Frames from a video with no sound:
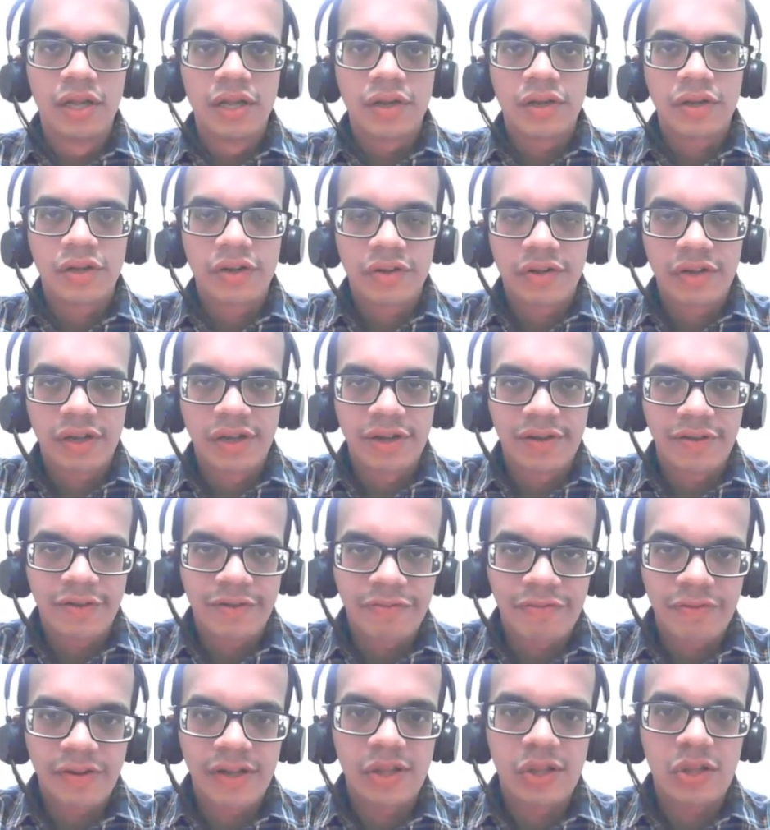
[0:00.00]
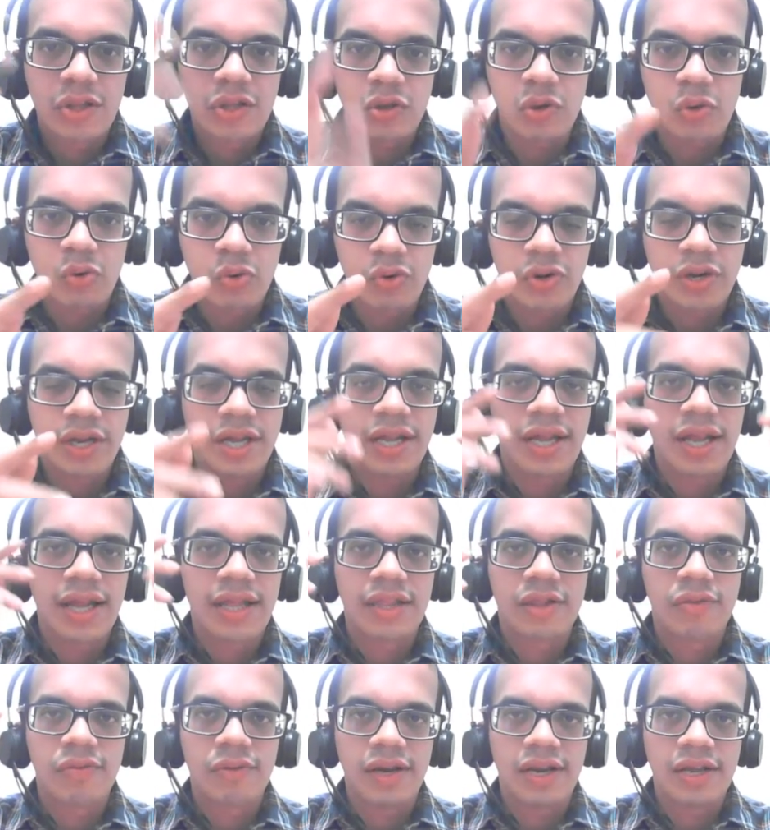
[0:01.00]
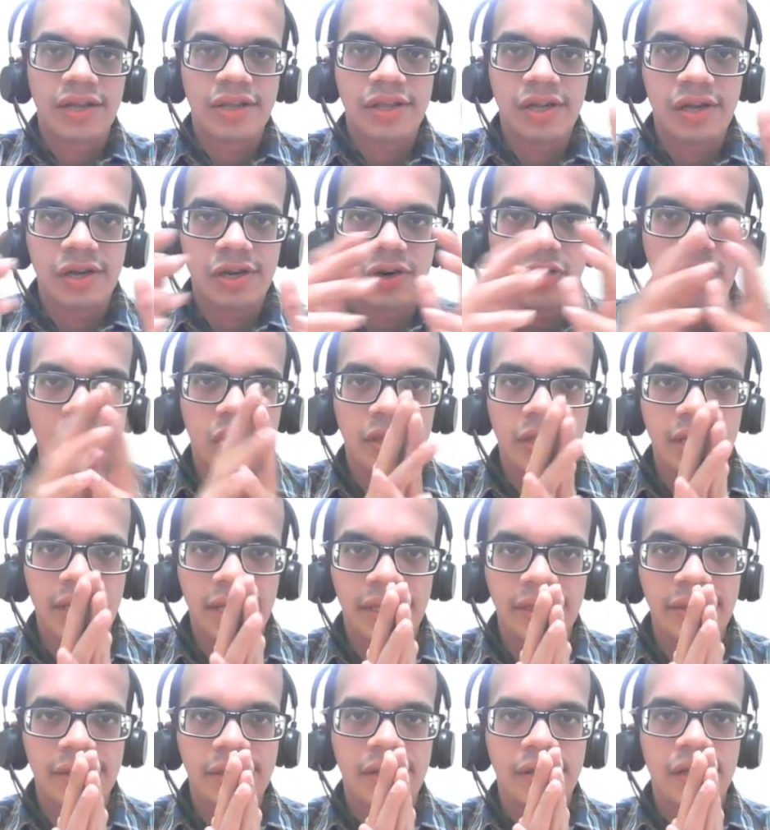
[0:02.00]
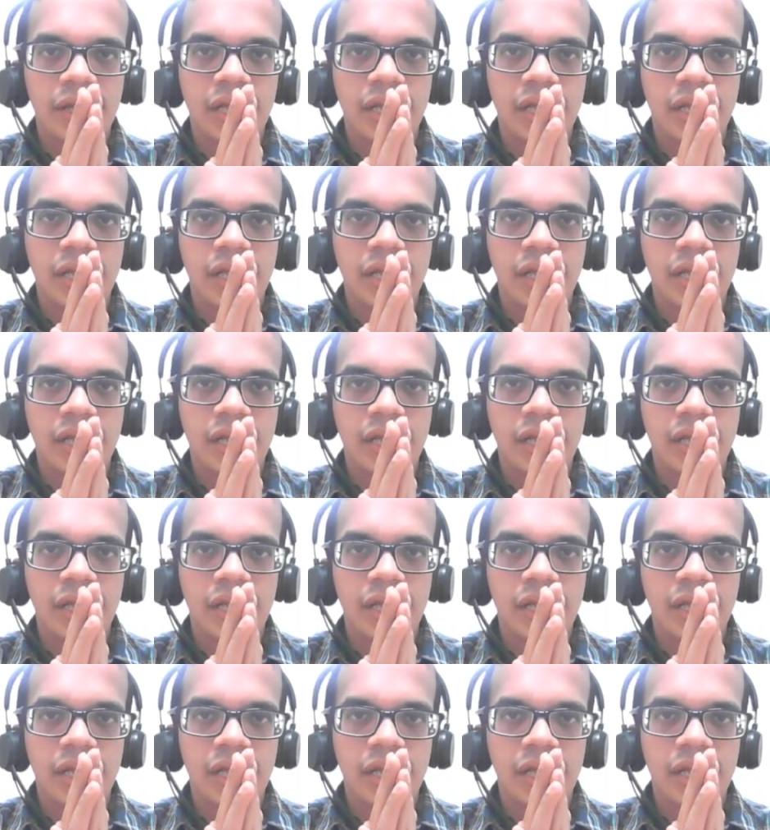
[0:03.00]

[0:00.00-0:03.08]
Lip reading: if in store as well as in online,